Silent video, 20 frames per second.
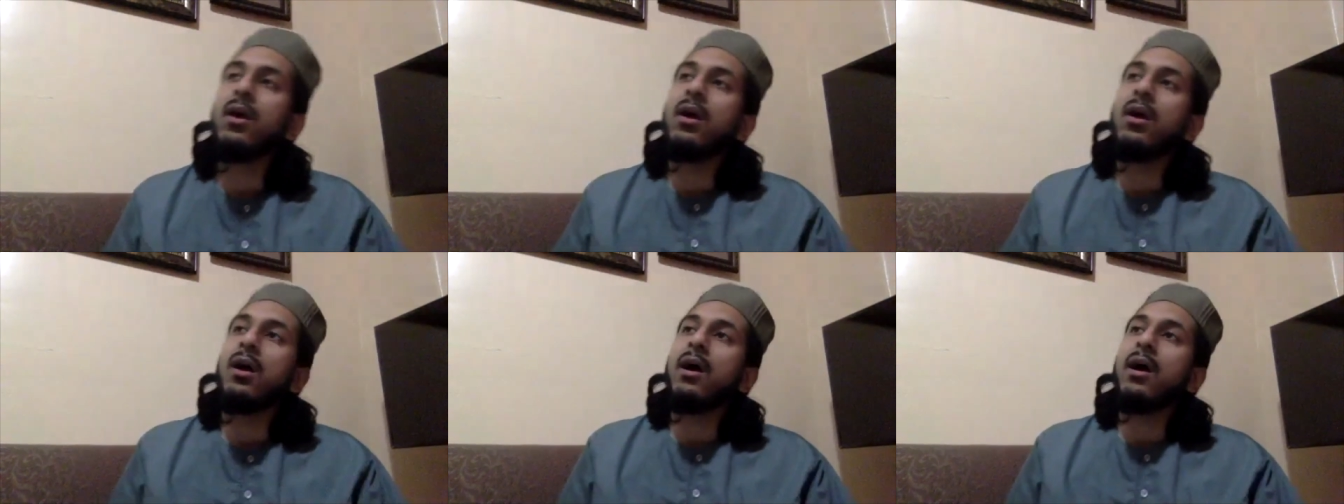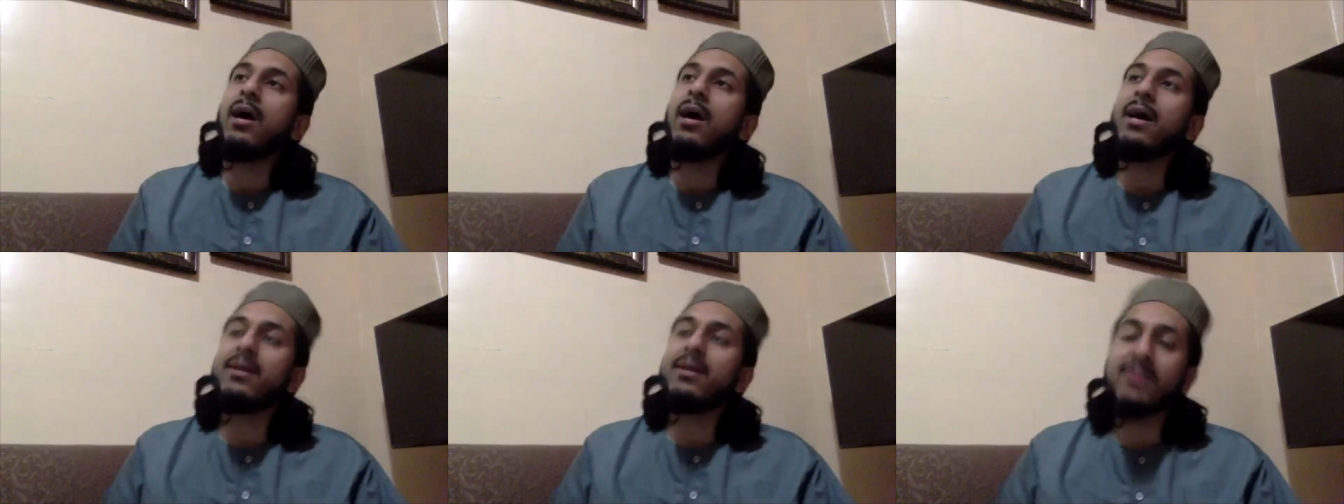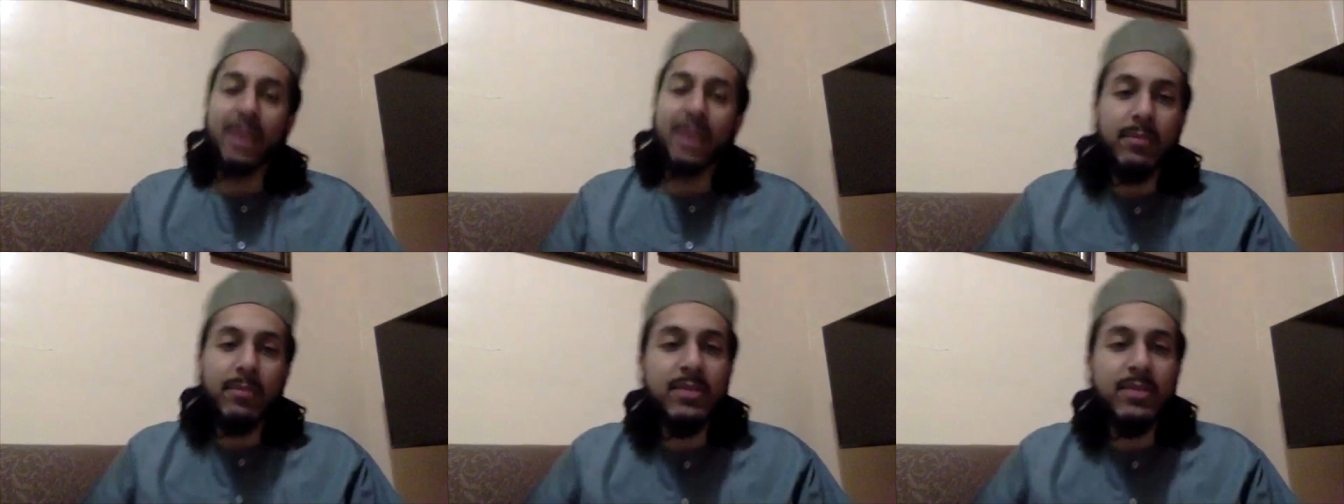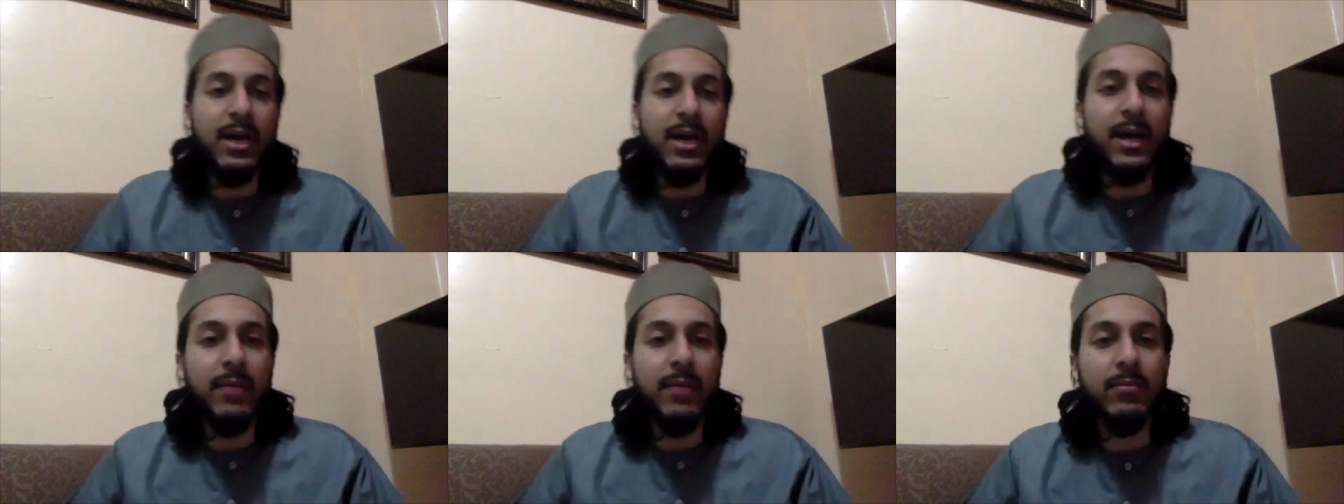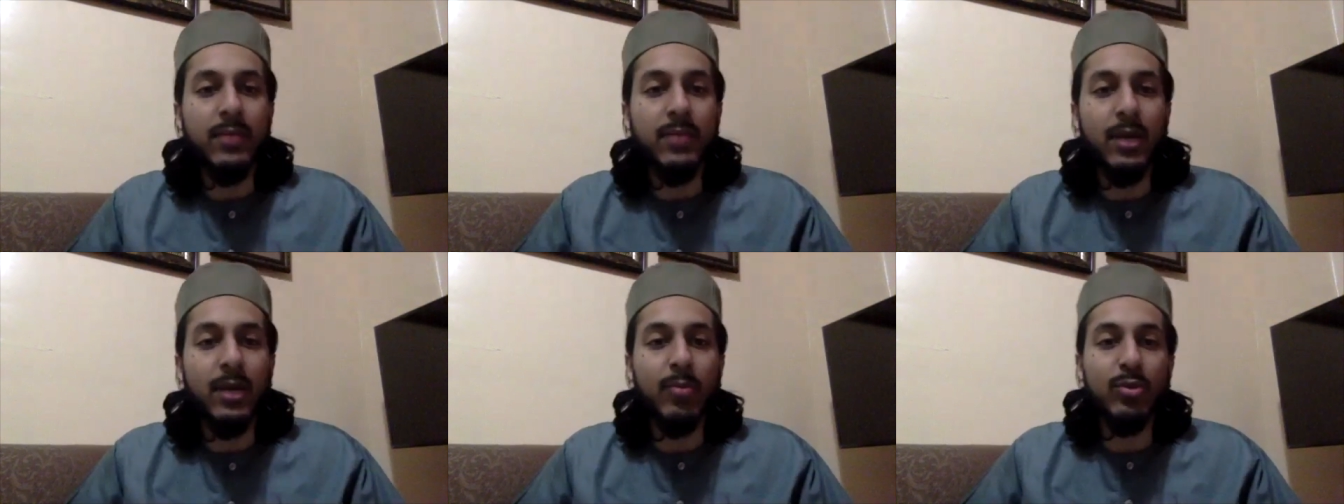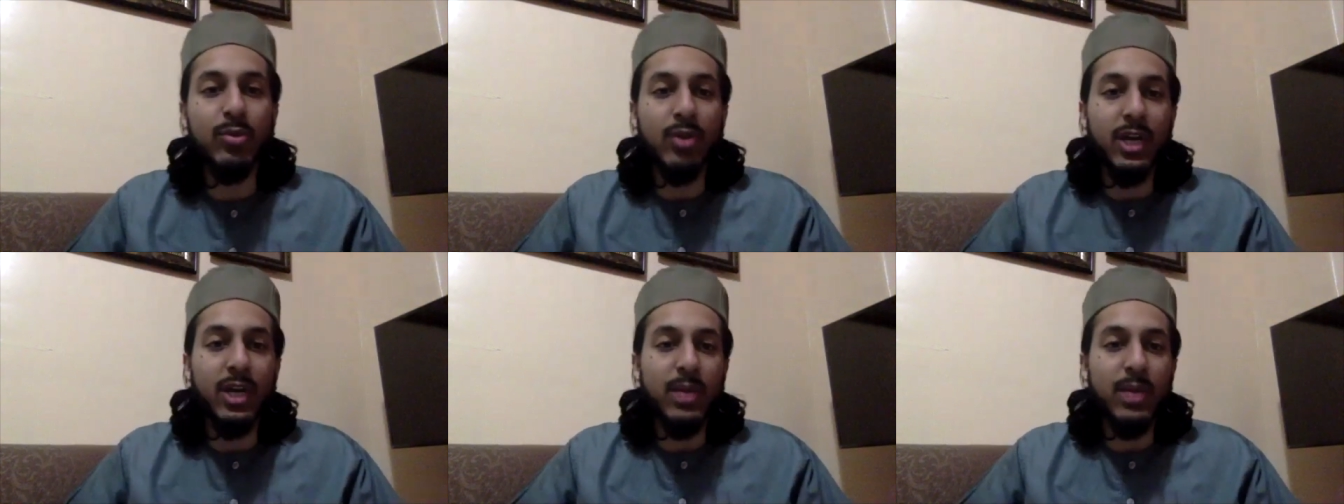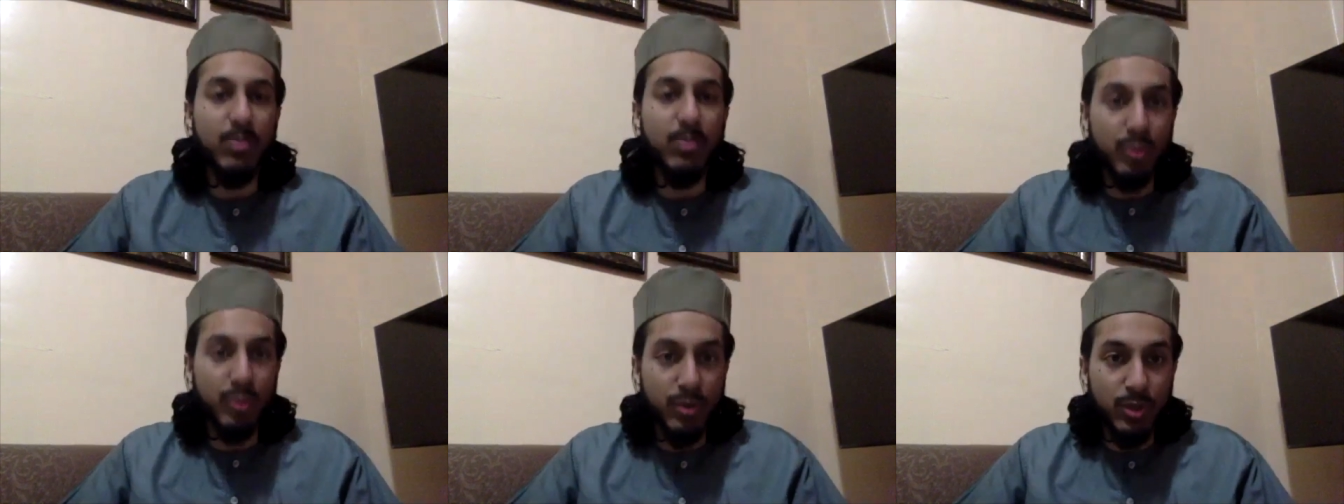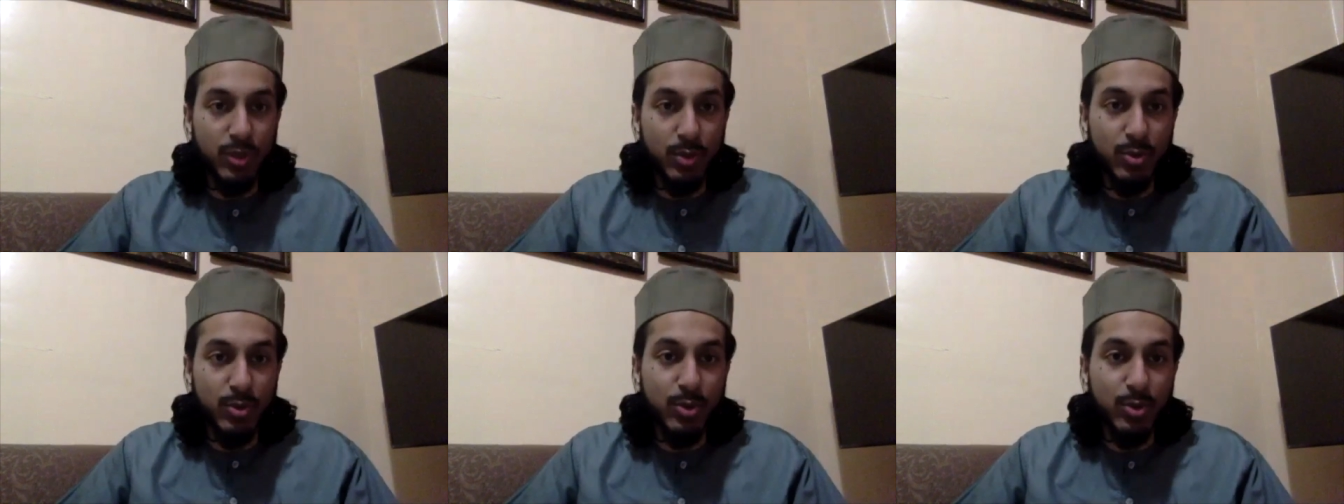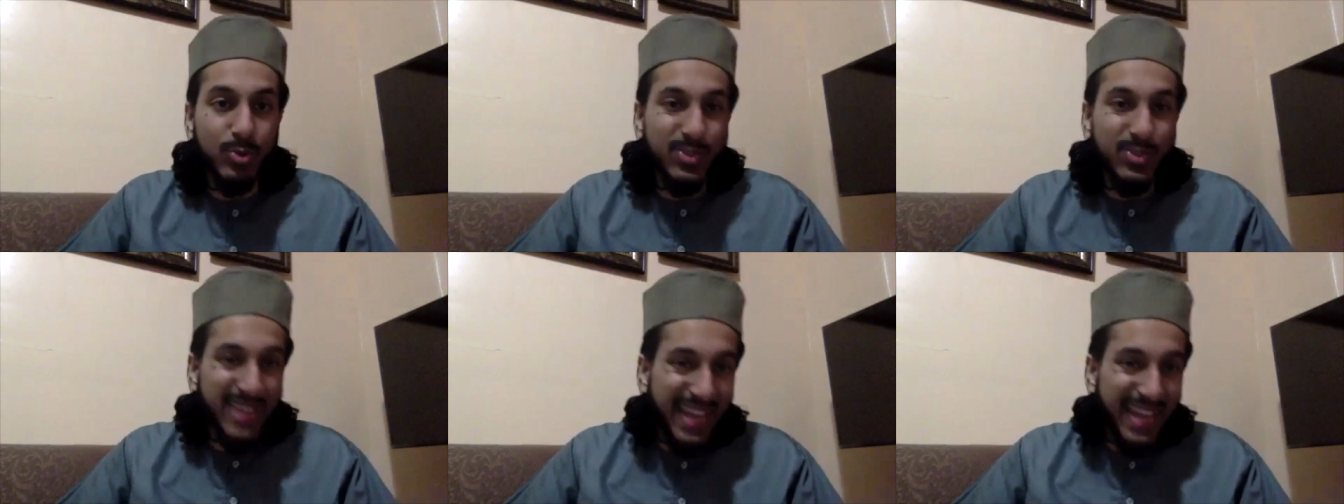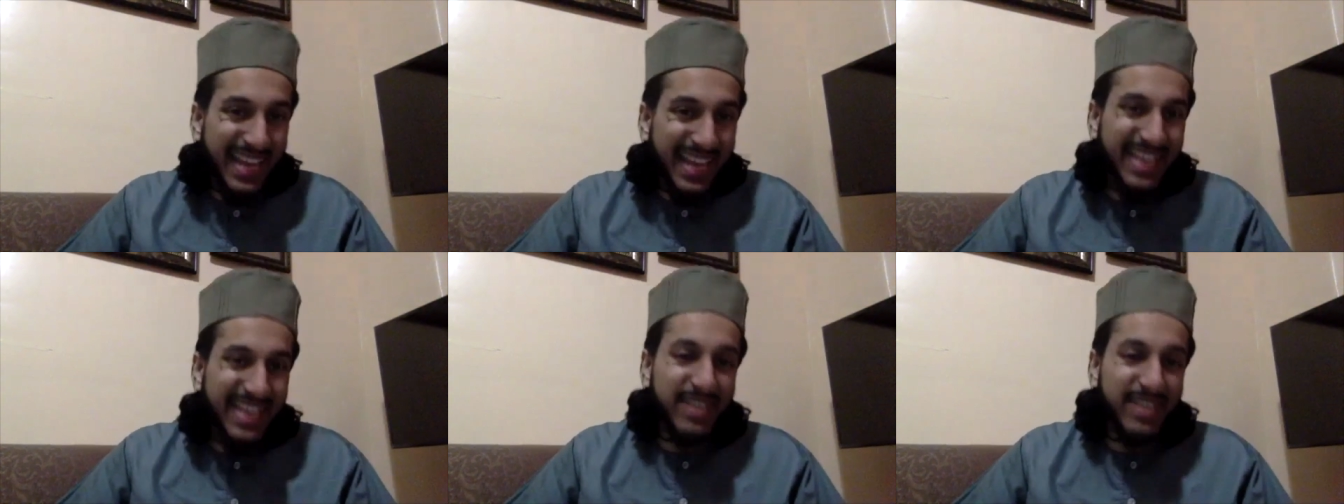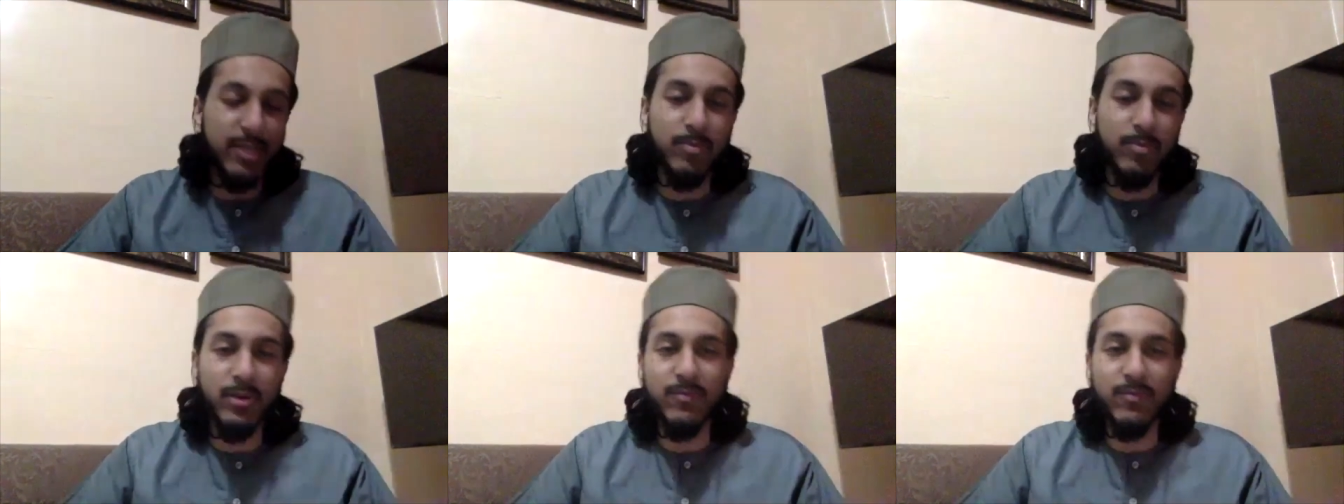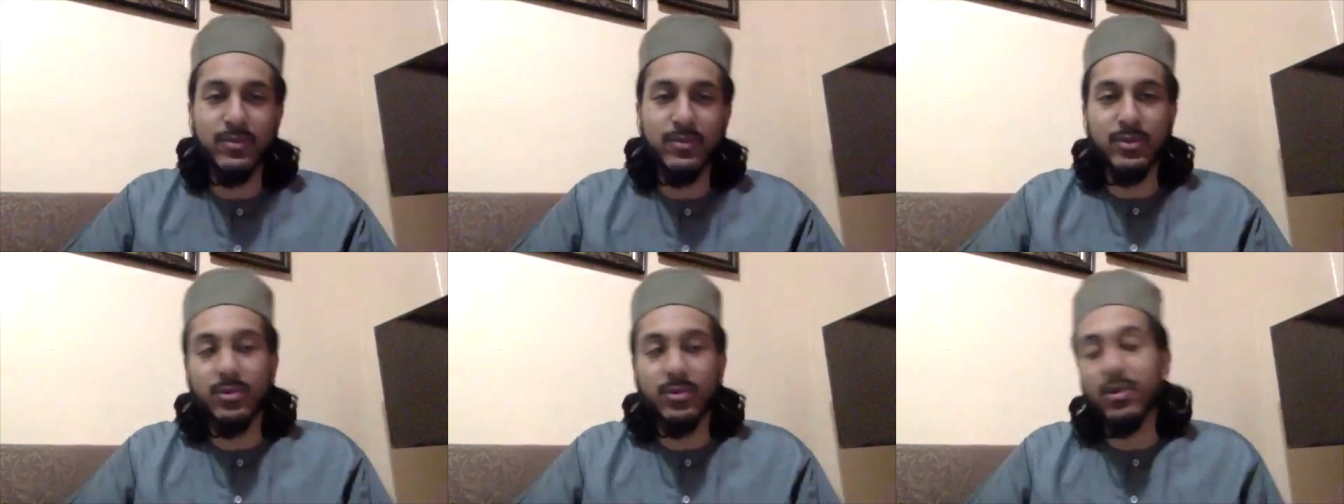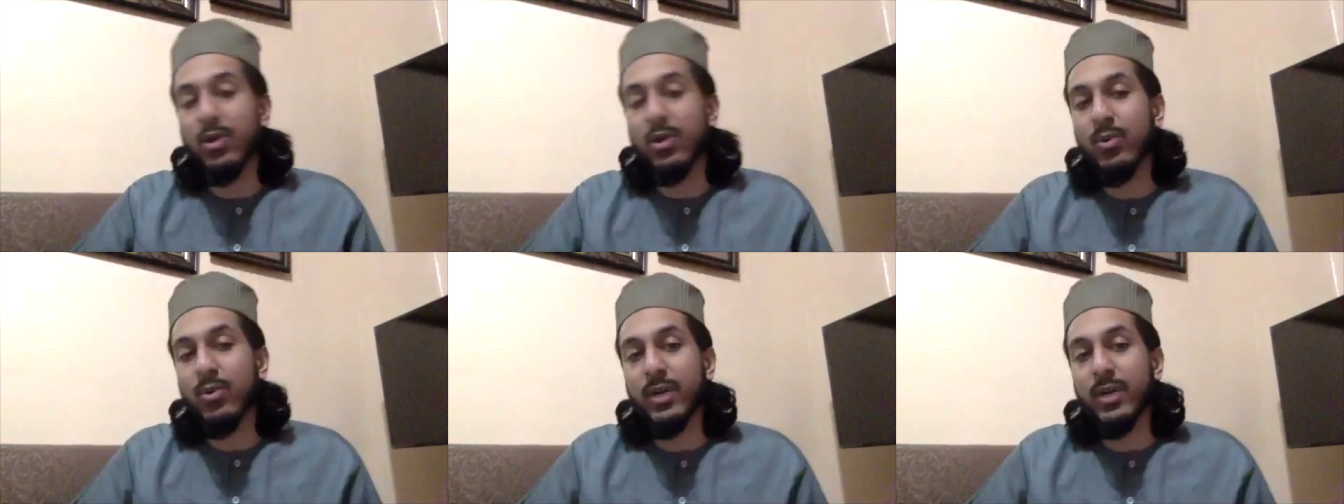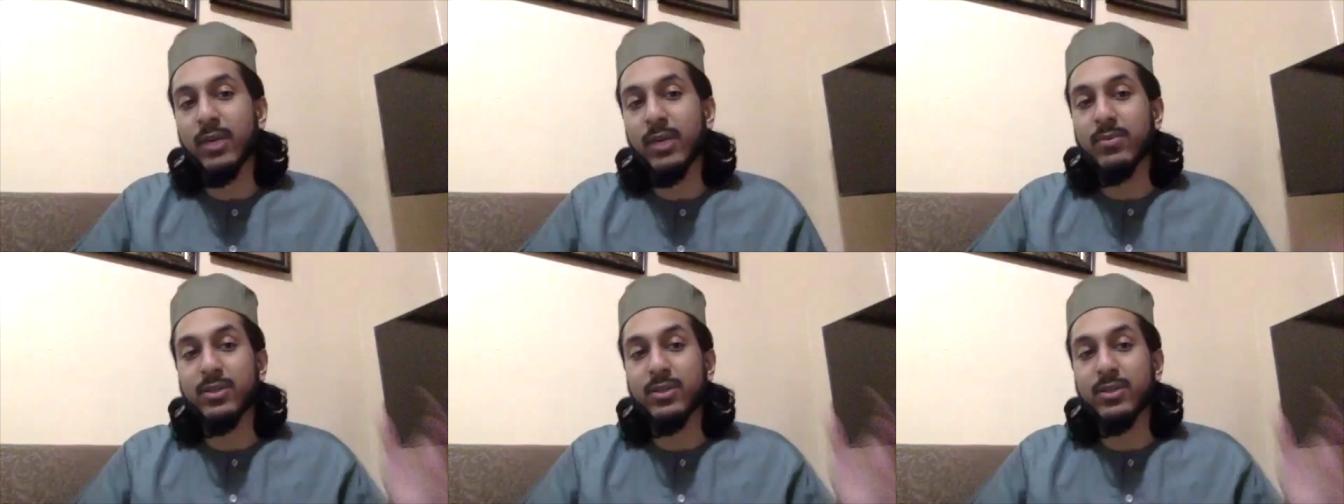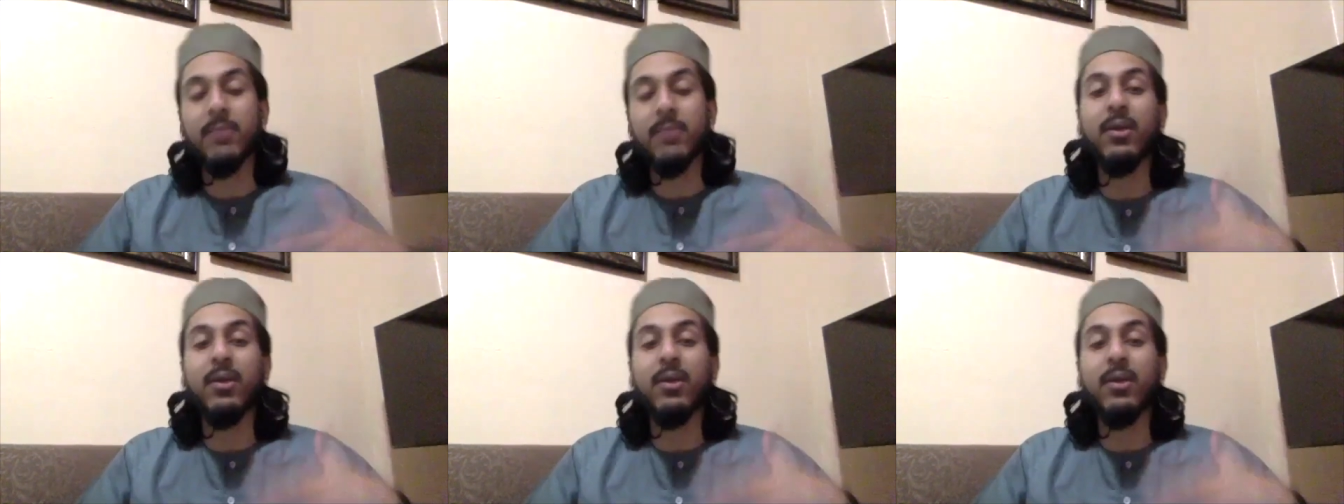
At the same time, Abu Talib used to take the Prophet sallallahu alaihi wasallam